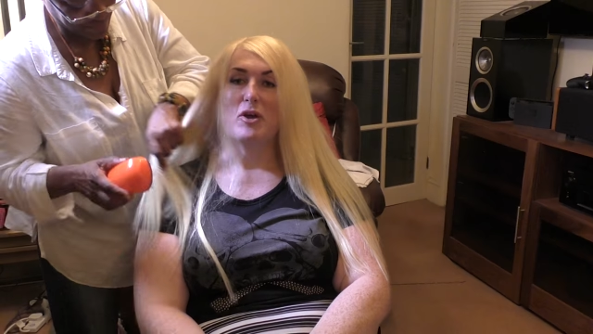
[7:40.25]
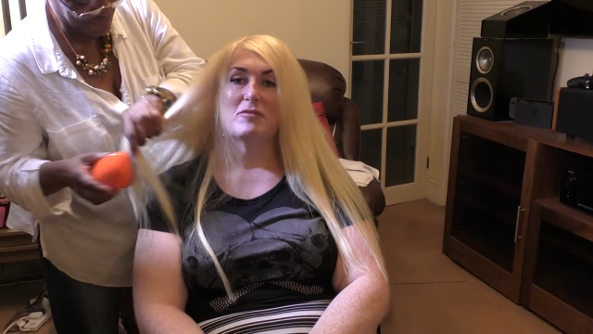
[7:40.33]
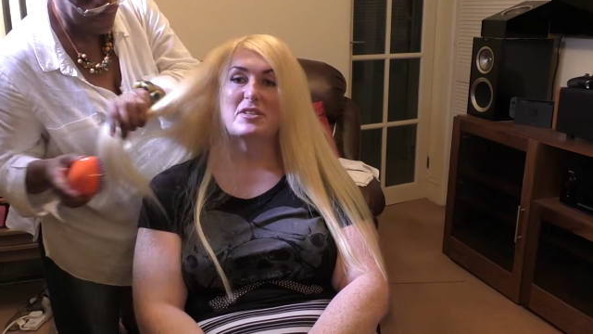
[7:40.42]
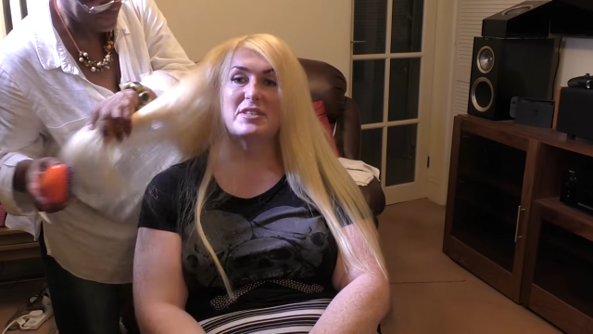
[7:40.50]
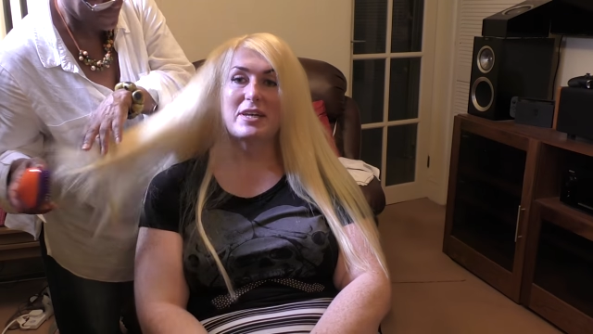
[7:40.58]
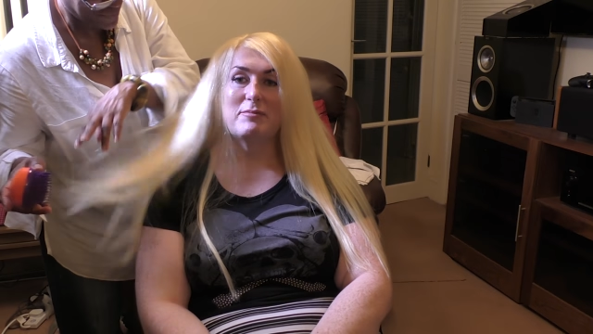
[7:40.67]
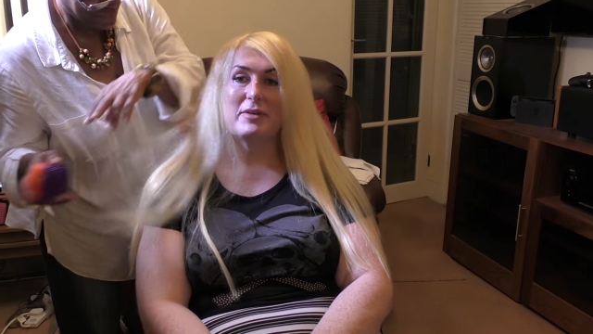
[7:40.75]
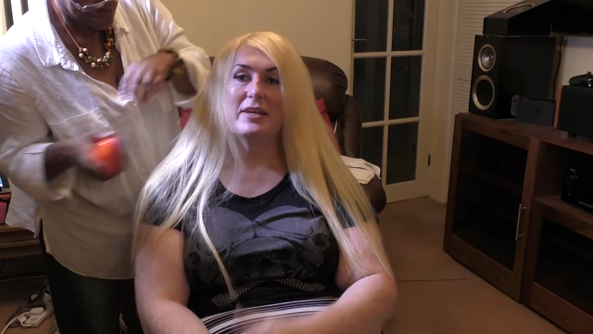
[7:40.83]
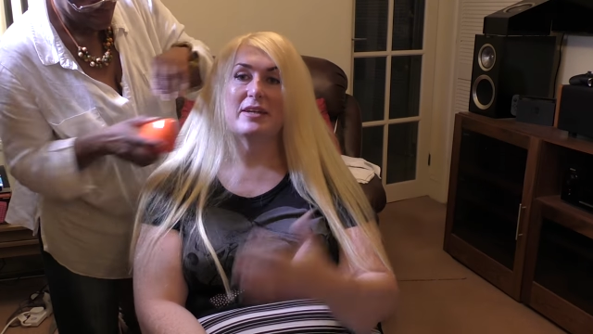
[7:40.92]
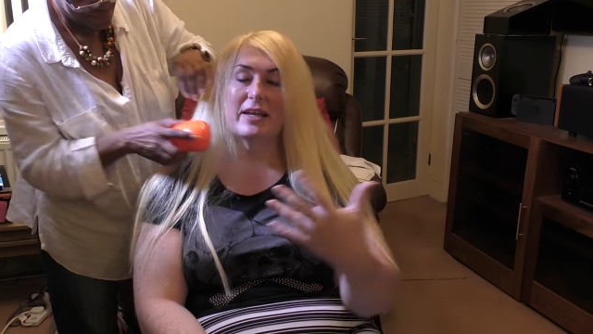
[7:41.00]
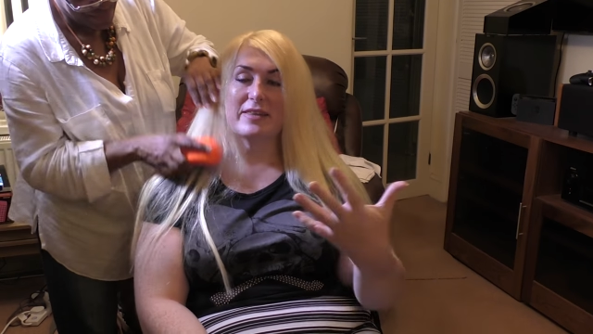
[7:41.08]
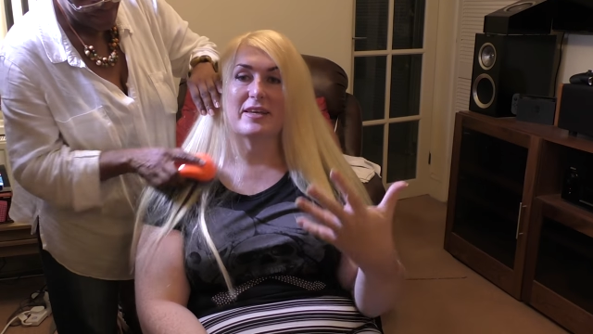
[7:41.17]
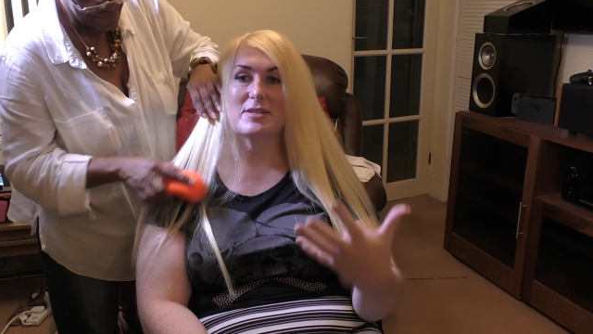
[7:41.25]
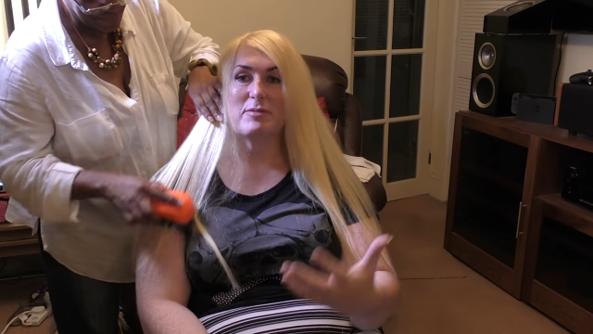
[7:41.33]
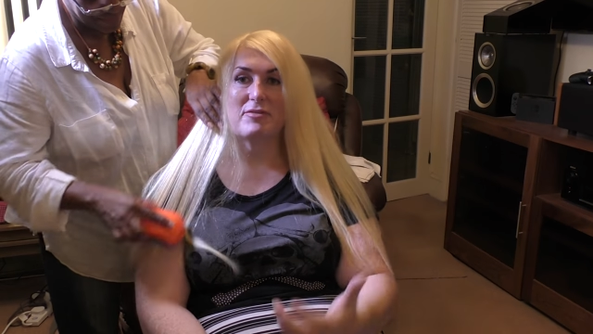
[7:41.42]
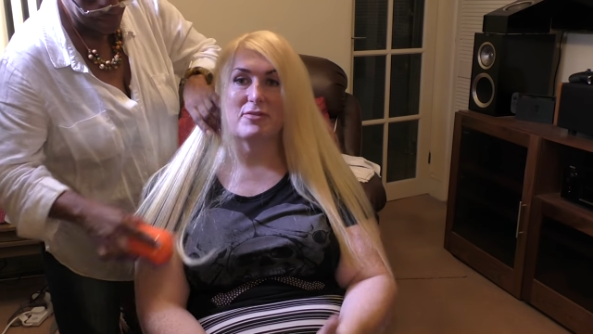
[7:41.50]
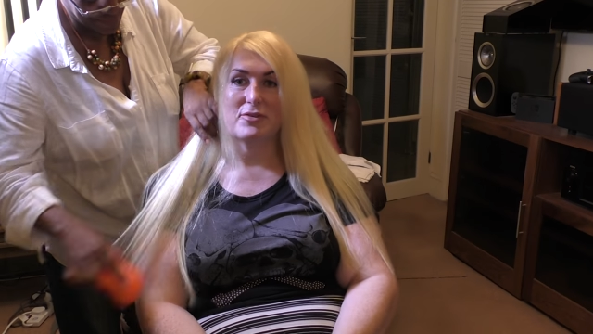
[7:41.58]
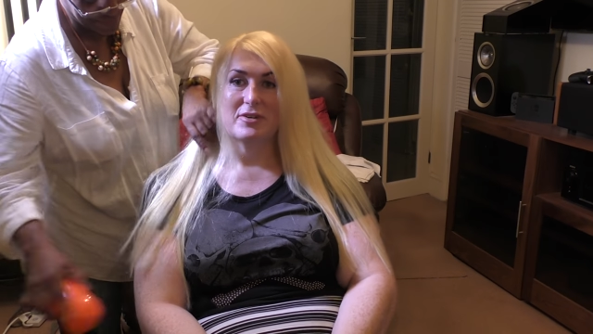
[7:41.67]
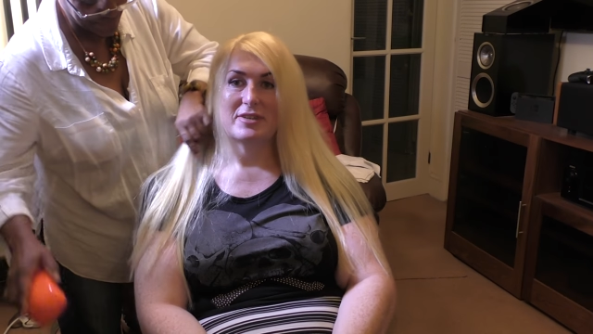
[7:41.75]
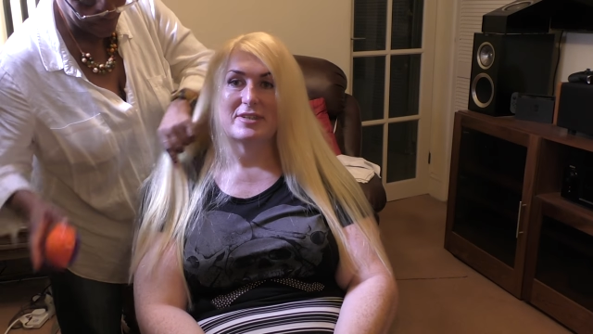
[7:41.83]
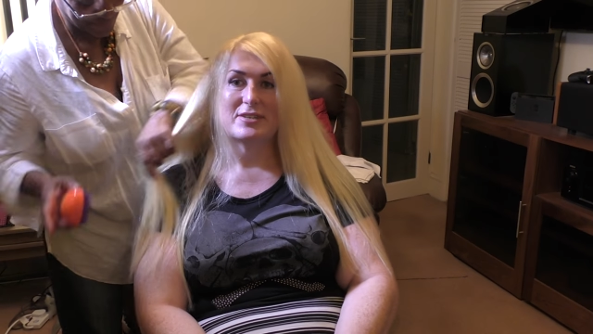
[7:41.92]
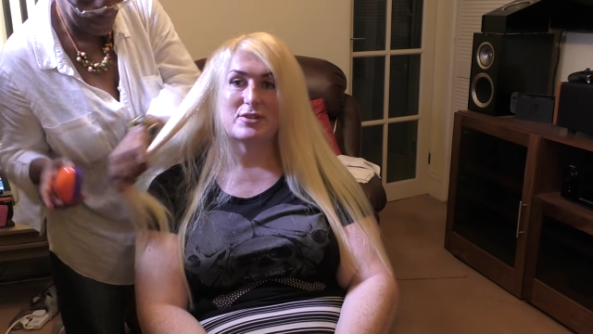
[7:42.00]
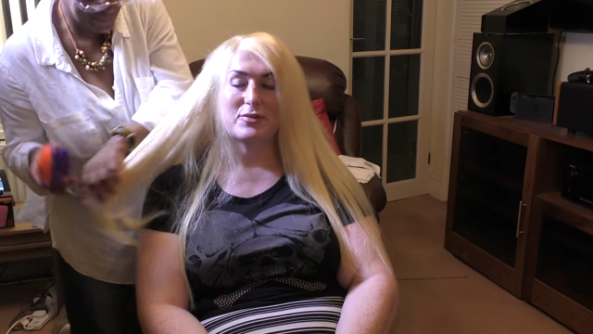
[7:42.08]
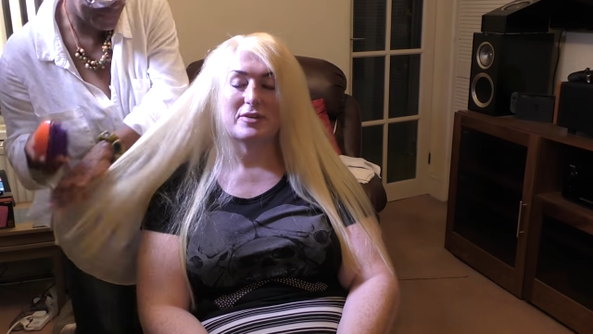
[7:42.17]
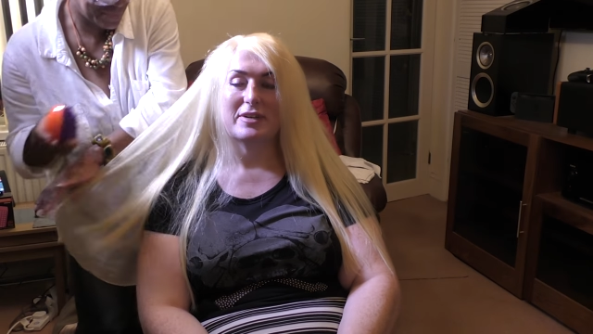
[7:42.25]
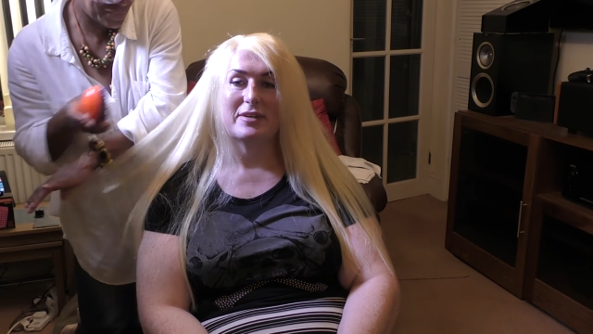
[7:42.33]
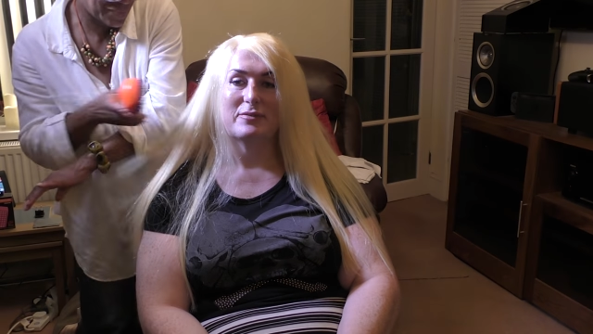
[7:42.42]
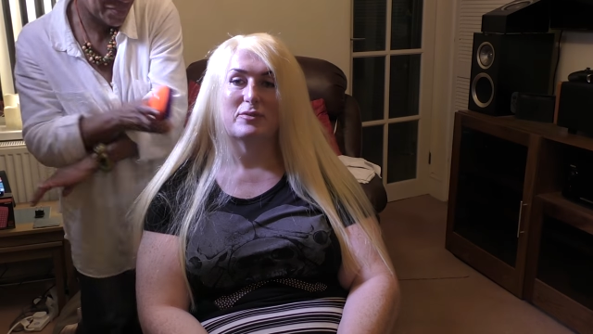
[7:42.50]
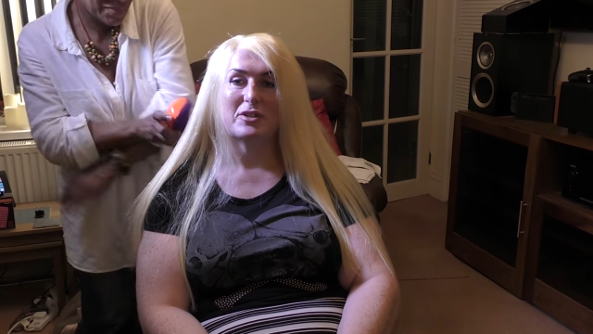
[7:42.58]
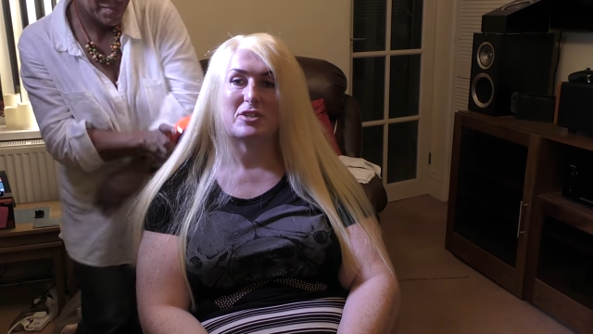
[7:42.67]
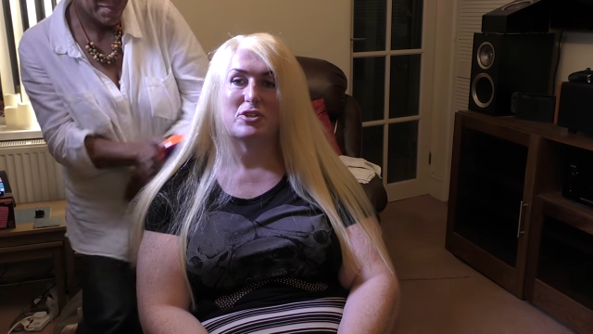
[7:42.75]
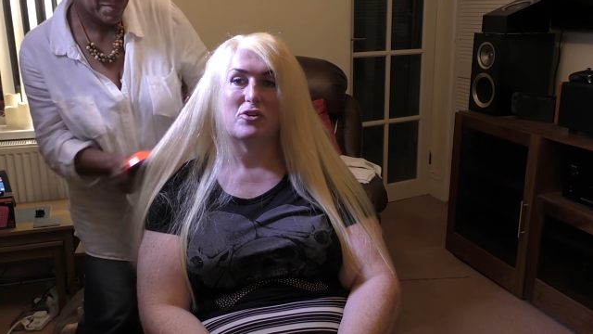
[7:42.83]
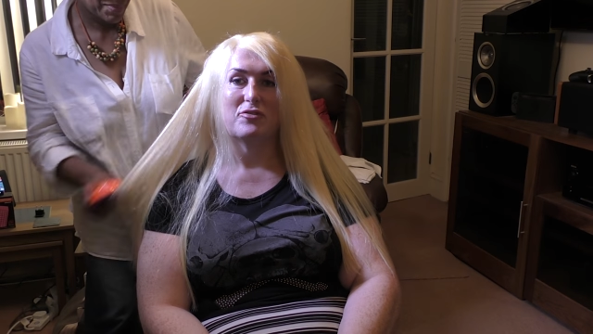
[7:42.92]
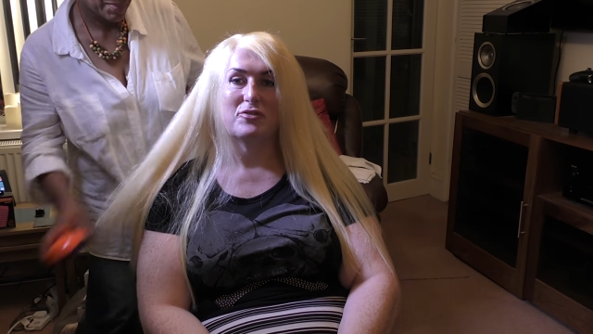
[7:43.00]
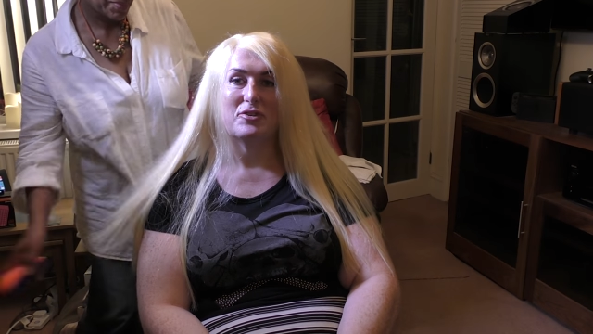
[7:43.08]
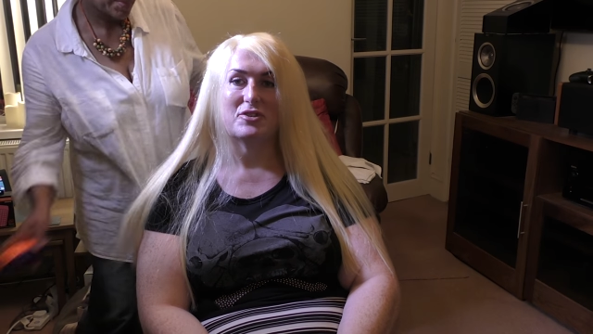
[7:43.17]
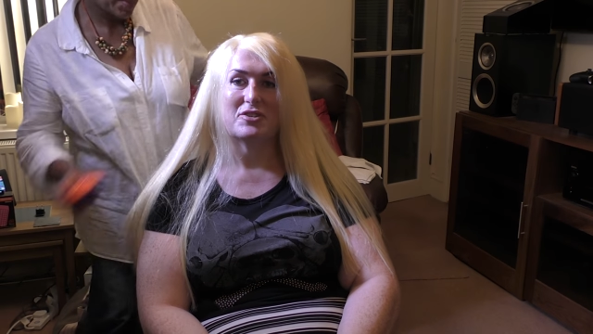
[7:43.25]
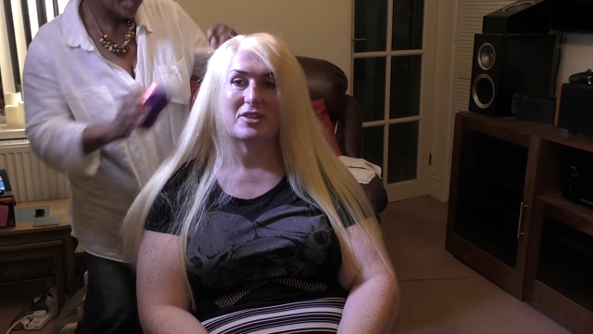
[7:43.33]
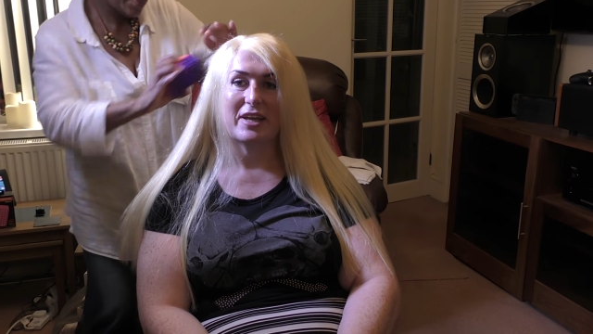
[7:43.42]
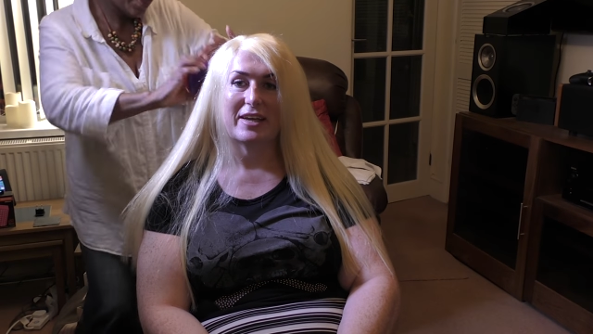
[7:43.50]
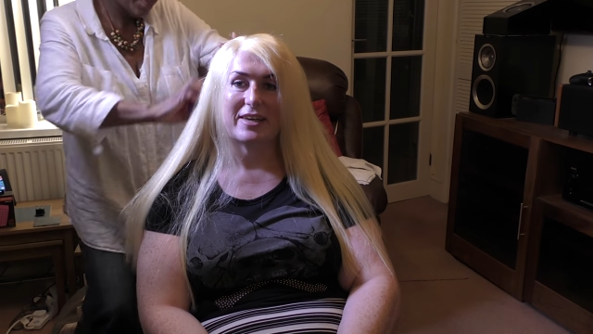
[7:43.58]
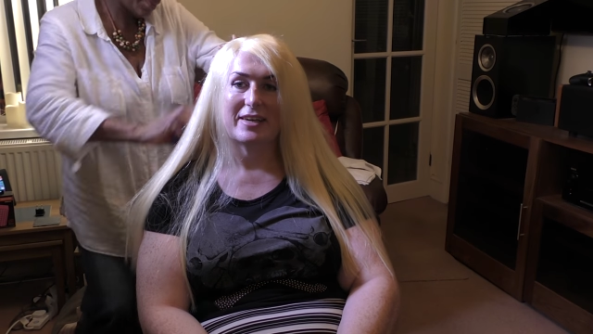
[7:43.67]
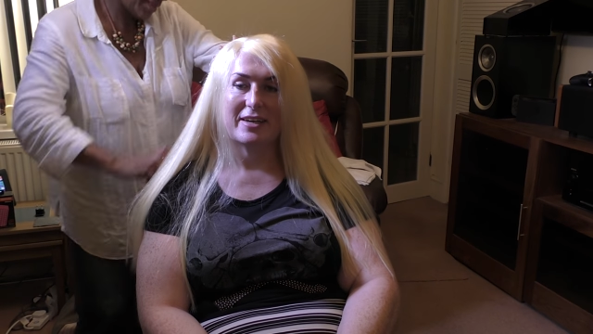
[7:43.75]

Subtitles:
You haven't seen me like this before, so what's your first, like...